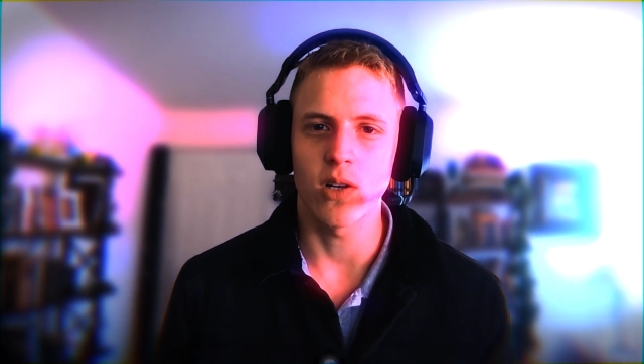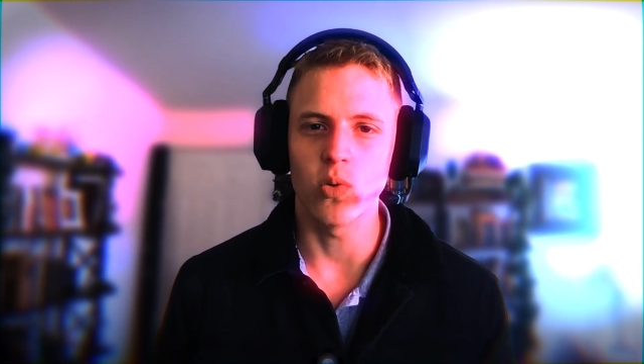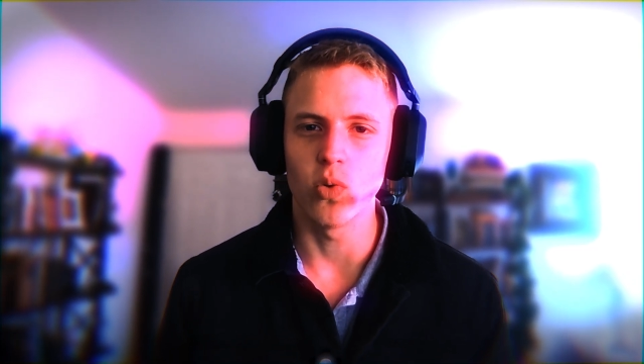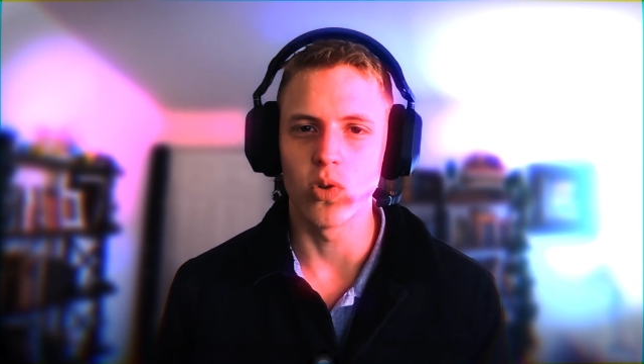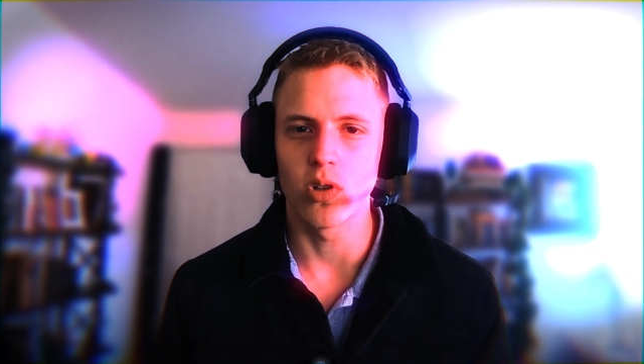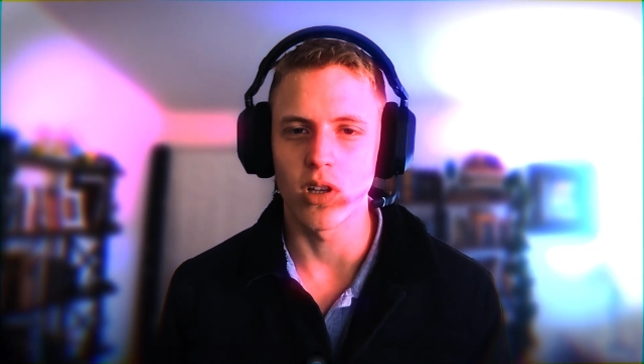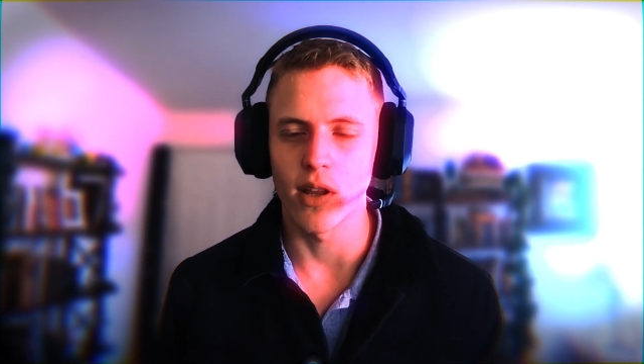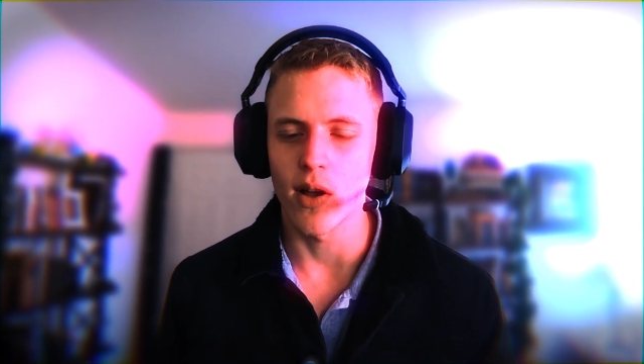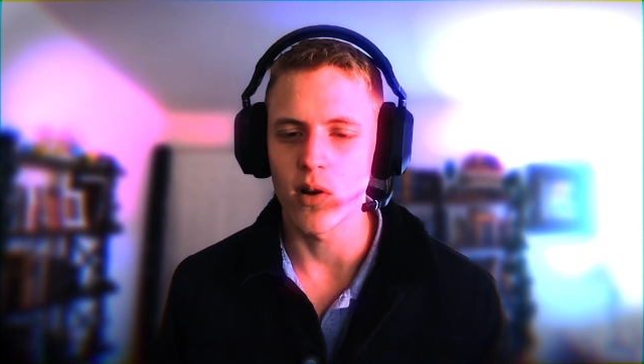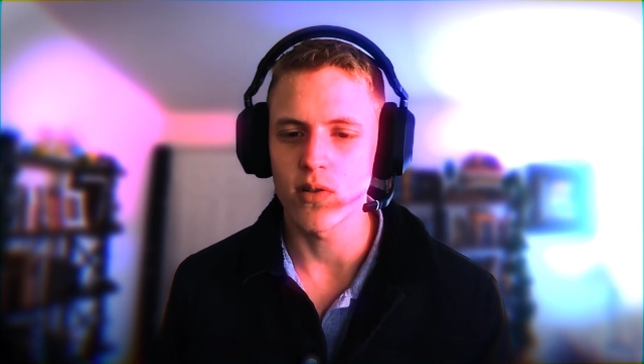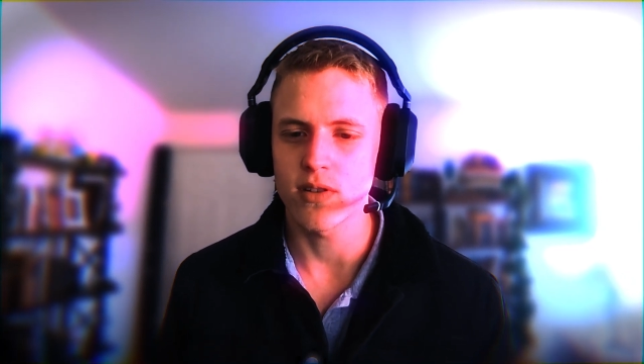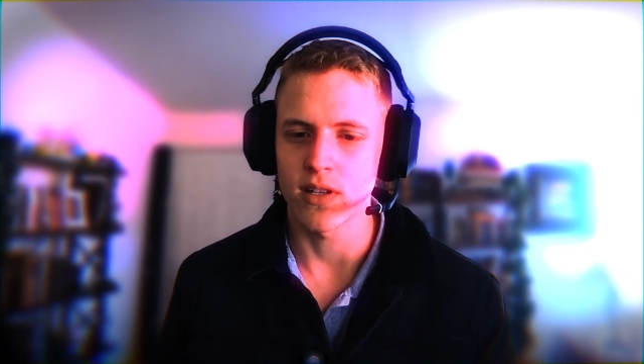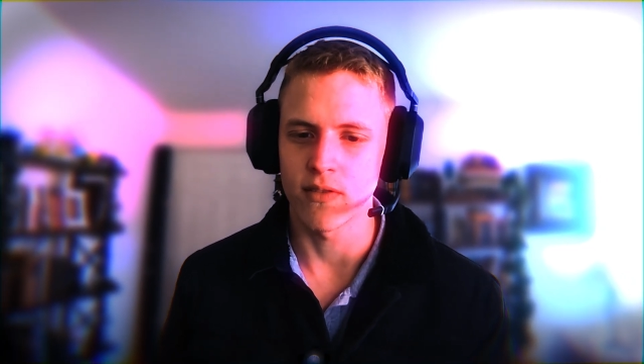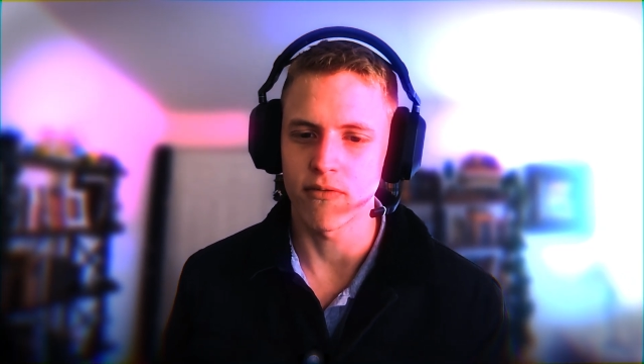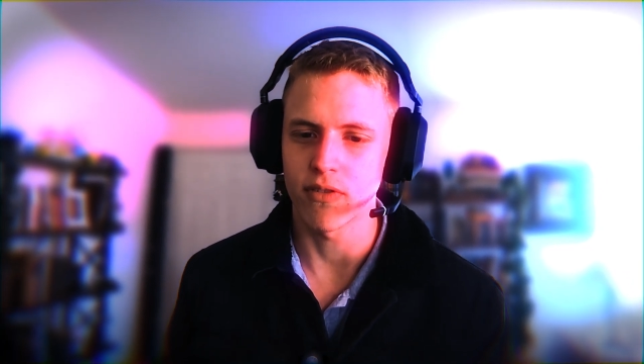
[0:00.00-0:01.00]
cool
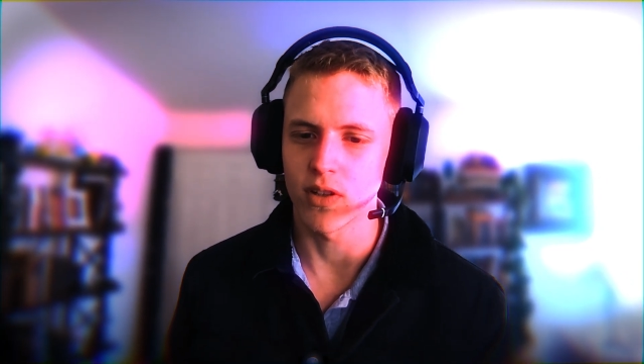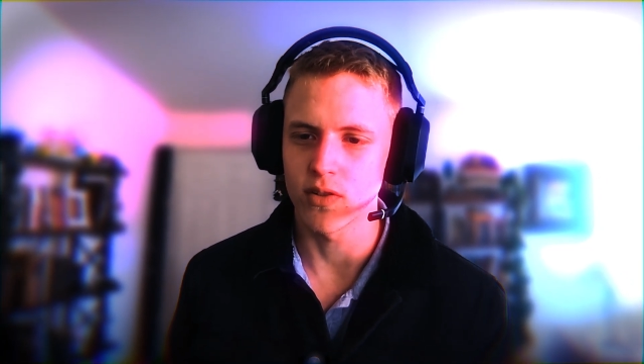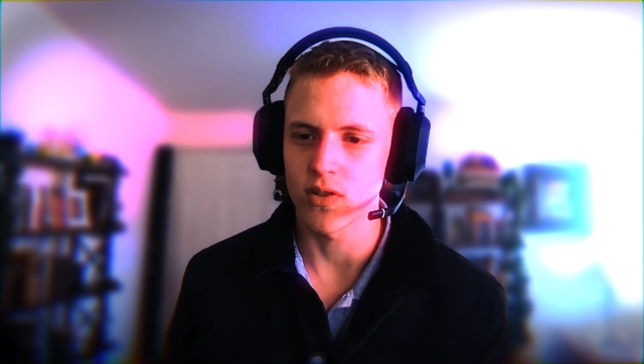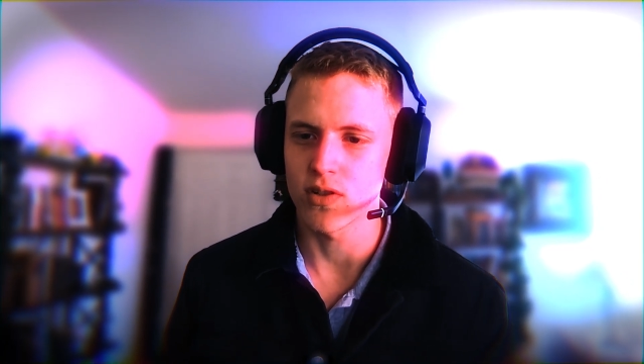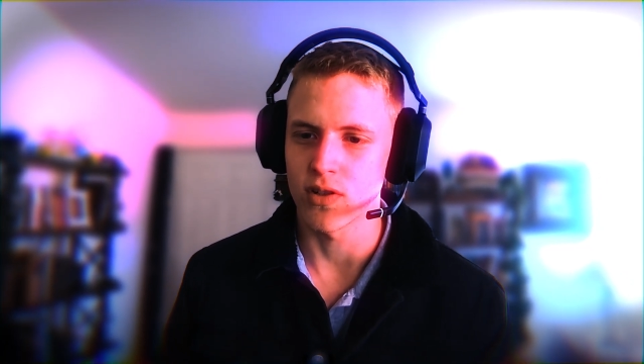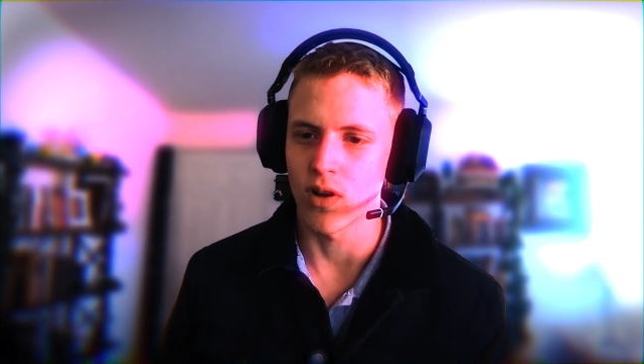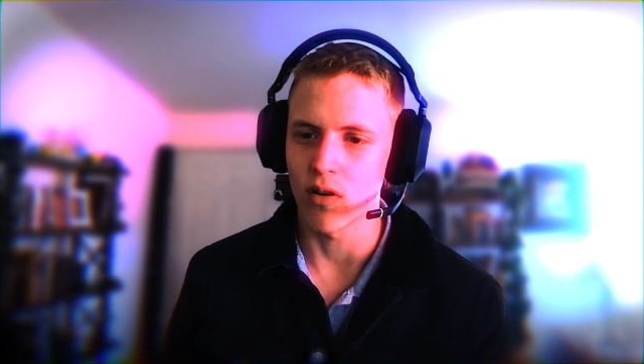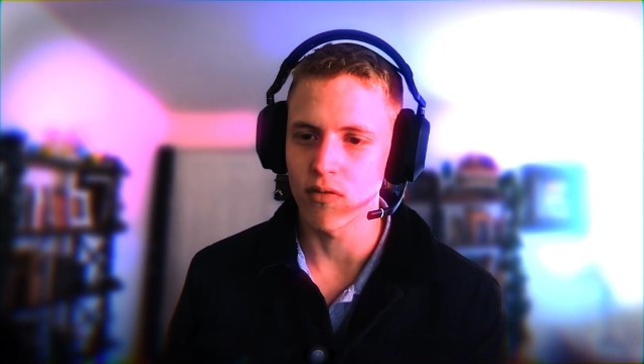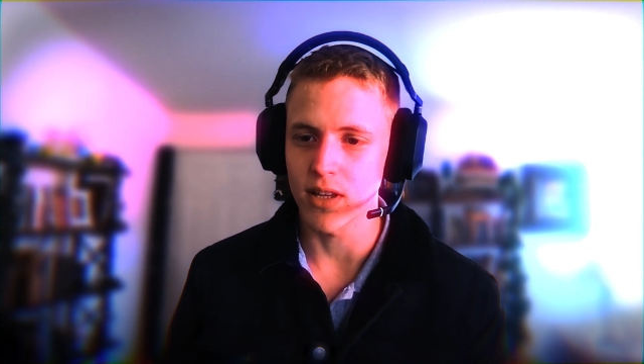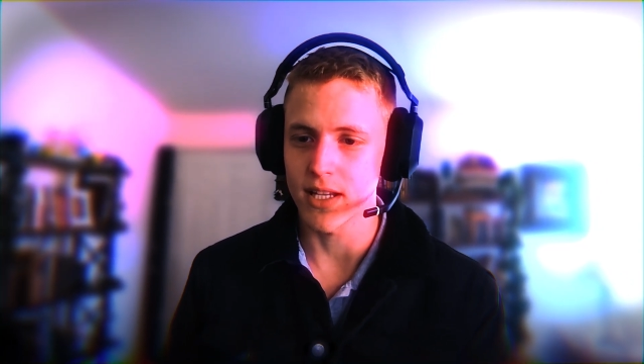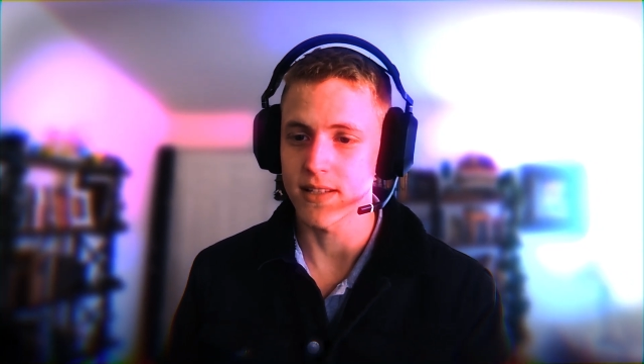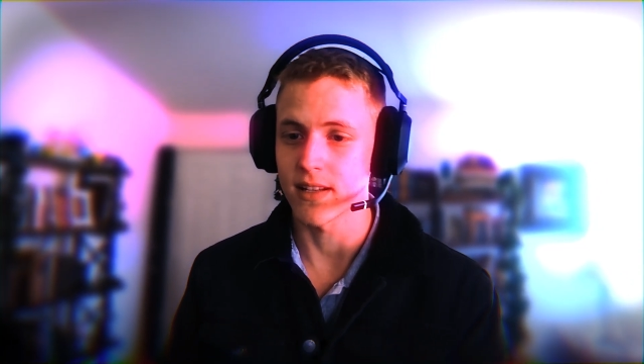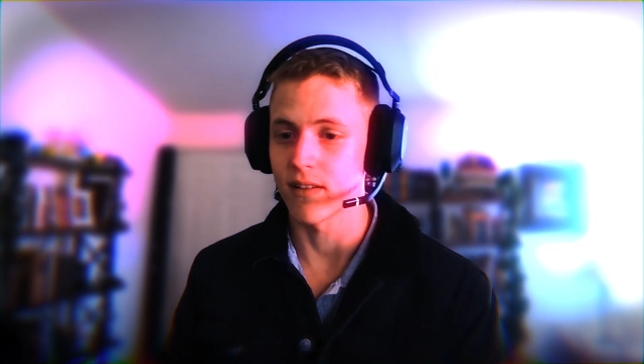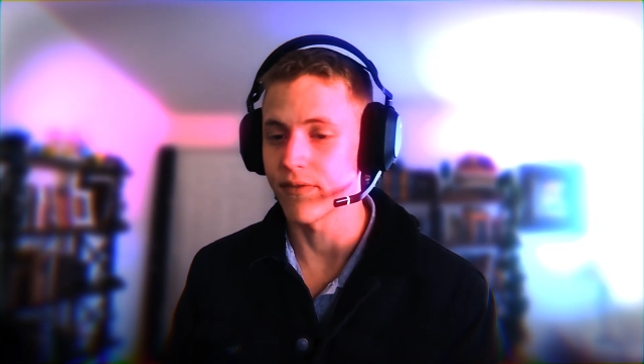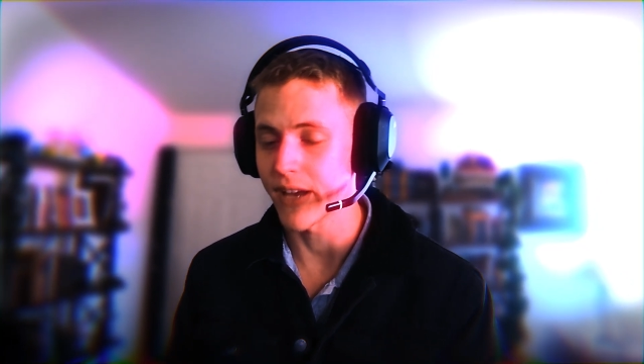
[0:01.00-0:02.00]
glows and filters and
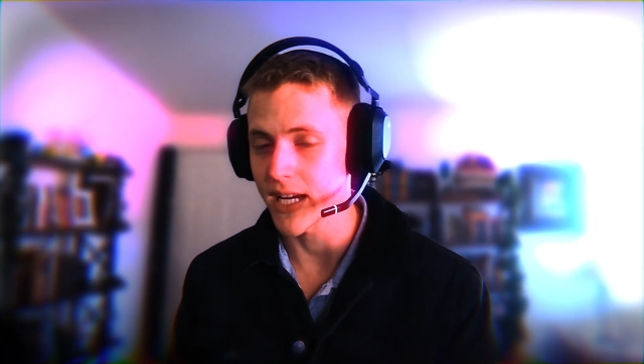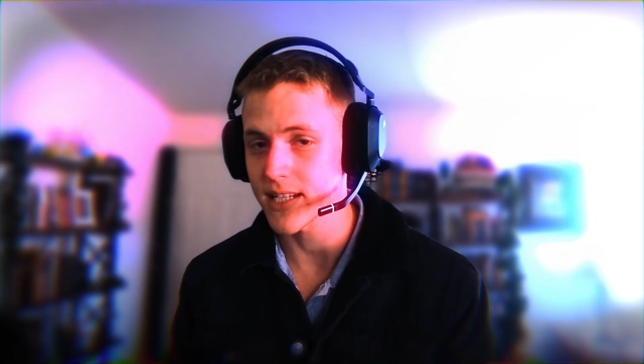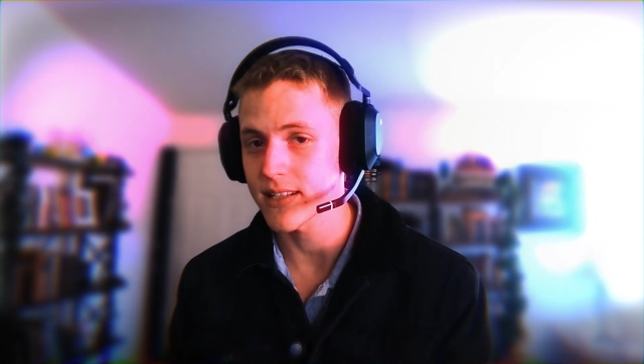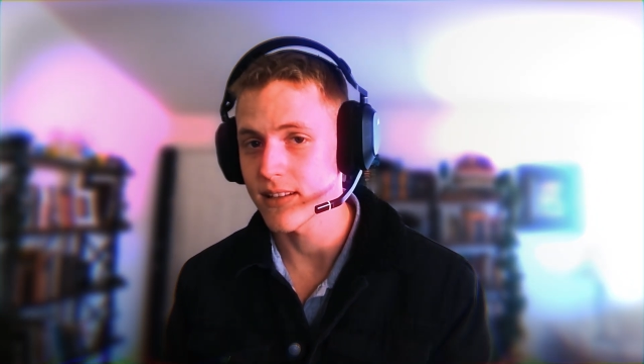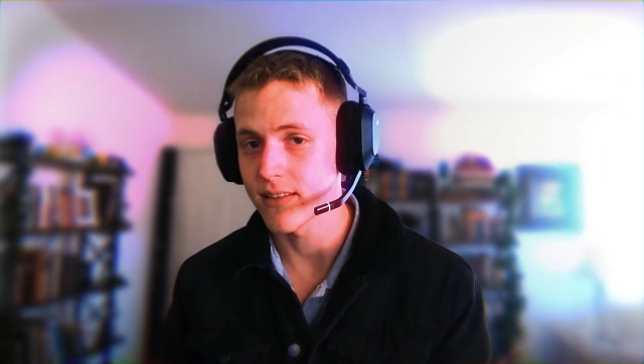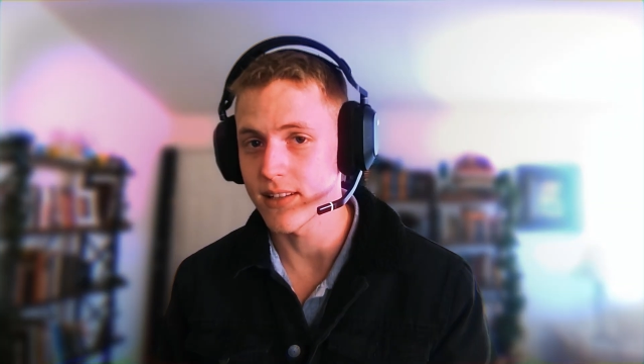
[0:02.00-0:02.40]
overlays and effects.